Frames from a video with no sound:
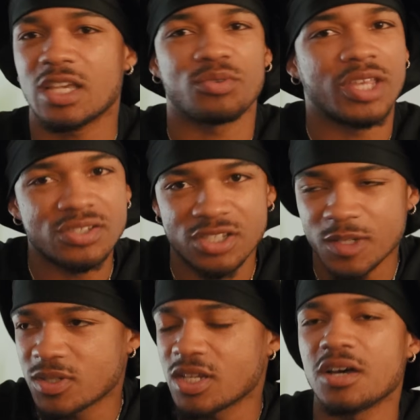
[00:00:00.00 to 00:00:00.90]
like
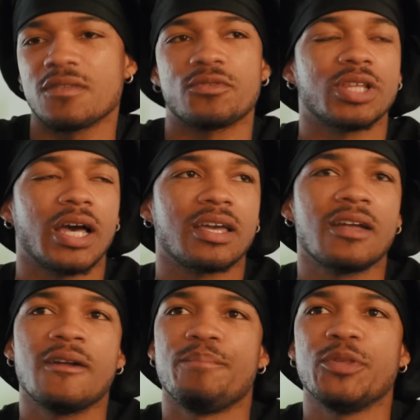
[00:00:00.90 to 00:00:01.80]
relationship stuff or like
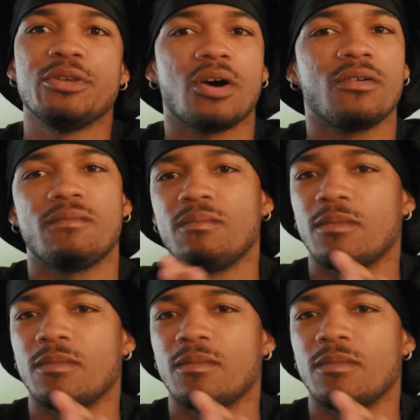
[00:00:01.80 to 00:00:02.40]
you know